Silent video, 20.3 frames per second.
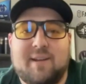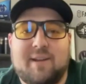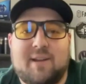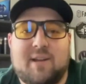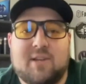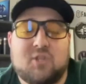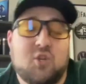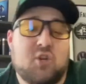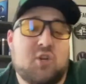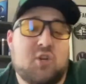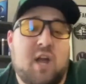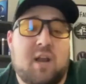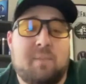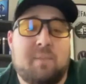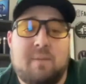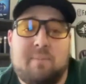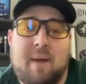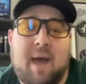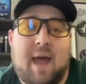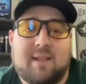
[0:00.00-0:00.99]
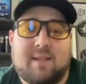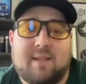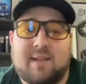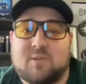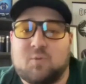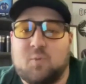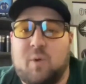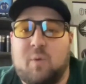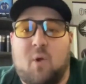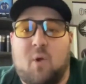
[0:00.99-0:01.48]
Because you're going to be bad at
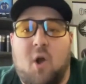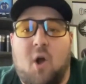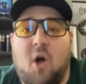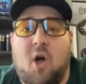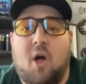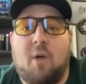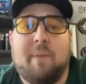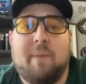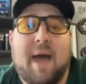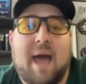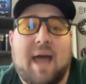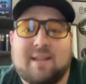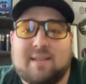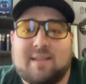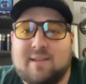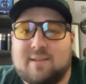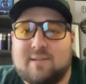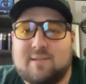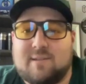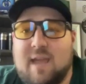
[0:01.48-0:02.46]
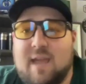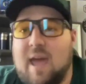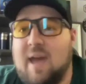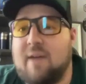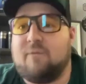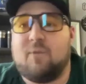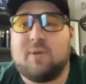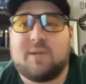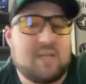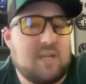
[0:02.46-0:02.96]
this. We were all bad at this.
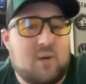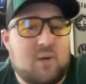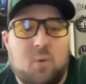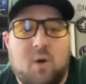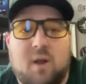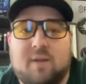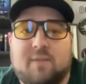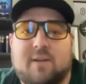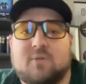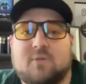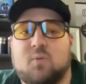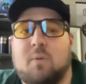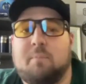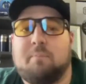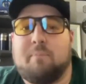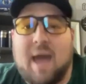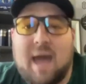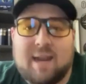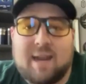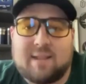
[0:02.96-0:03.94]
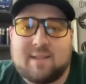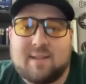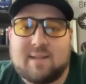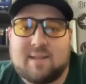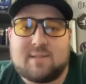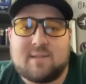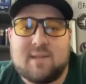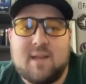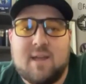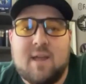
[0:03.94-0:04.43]
Every single one of us were bad at
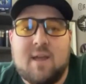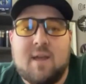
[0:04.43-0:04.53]
this.